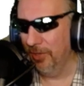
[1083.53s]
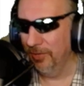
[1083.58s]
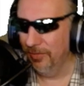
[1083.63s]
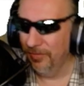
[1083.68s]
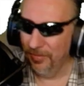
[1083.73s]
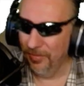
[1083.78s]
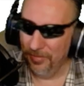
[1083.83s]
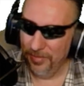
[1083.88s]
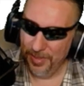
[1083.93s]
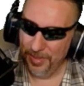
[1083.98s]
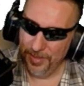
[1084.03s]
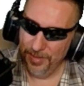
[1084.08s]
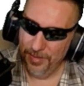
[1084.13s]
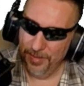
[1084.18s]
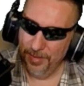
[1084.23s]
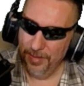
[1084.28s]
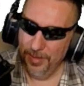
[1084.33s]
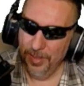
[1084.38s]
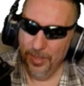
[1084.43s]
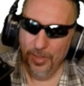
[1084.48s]
2.
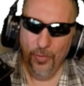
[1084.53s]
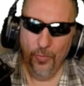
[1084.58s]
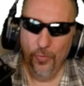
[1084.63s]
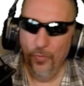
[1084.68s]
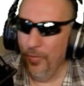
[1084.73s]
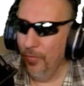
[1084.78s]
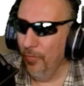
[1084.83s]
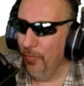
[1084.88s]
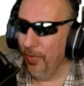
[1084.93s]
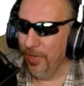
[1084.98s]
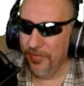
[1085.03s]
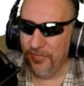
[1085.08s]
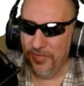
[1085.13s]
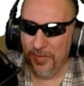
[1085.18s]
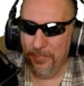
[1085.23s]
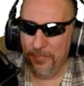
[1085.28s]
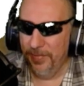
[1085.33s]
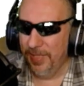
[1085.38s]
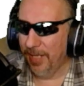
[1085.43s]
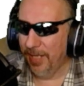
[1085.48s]
where's the
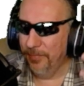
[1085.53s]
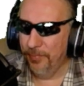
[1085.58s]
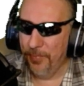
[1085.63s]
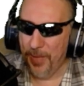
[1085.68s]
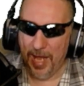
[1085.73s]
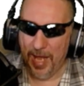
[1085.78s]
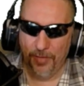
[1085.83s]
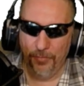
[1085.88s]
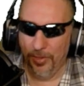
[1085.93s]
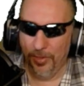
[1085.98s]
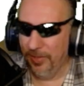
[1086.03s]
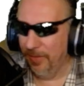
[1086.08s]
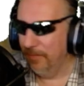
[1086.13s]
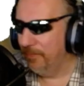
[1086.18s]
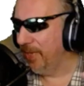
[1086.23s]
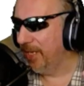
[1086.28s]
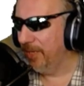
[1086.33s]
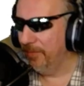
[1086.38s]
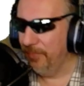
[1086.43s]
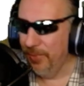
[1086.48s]
that backward
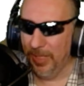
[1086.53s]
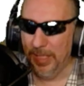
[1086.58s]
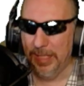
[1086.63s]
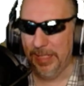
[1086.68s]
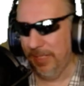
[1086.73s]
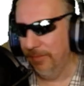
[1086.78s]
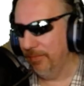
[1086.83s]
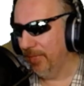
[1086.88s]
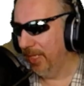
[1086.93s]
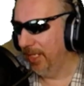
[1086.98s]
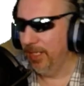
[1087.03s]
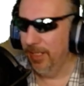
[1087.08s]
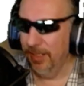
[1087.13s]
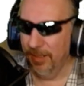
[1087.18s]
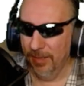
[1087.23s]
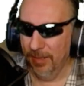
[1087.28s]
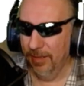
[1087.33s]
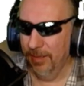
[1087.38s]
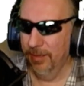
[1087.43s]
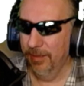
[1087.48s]
compatibility, man?
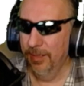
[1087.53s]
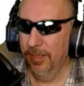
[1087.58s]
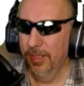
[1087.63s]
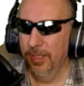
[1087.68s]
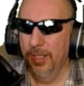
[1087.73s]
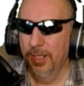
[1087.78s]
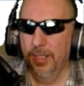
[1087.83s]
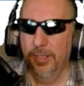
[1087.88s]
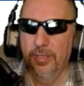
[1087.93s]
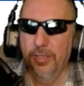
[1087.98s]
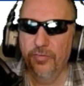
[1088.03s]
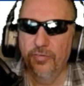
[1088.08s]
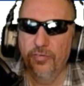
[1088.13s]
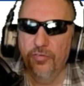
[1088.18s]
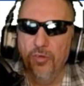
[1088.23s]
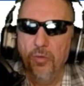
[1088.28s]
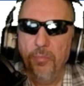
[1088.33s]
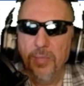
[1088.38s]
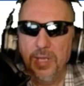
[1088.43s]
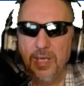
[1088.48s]
There's
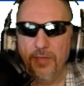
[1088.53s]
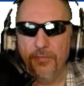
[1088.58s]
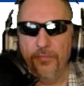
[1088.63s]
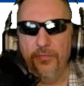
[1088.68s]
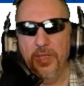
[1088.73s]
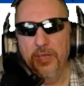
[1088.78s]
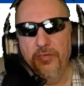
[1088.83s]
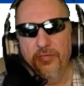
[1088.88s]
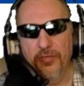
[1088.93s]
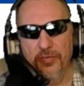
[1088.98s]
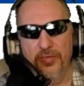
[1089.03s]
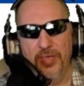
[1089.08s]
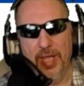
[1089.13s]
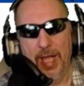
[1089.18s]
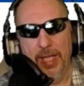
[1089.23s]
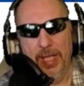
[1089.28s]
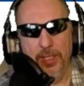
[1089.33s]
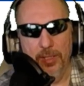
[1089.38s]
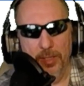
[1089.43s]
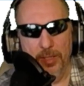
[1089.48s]
so many features
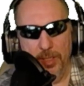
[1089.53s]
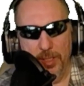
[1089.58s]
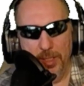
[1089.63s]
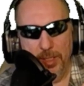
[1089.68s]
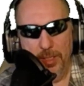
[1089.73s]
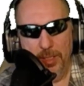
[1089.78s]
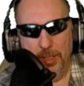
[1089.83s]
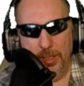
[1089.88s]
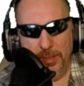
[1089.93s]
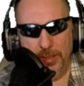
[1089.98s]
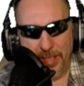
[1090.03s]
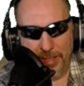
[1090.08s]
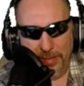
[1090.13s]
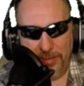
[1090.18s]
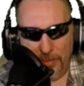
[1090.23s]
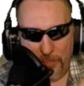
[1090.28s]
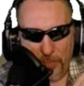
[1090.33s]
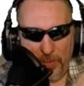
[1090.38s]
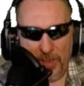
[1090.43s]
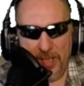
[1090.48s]
that that
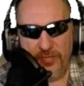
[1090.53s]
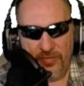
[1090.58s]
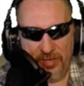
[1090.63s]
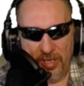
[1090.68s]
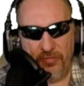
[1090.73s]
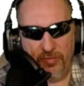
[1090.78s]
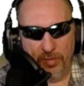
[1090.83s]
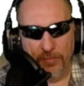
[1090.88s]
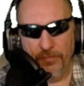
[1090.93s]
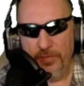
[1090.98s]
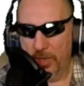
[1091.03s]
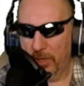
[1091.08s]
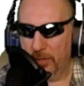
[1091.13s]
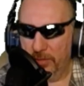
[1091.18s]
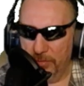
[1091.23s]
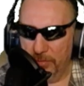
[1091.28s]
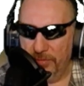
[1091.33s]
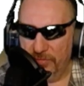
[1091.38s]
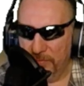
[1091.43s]
the PlayStation VR 2 is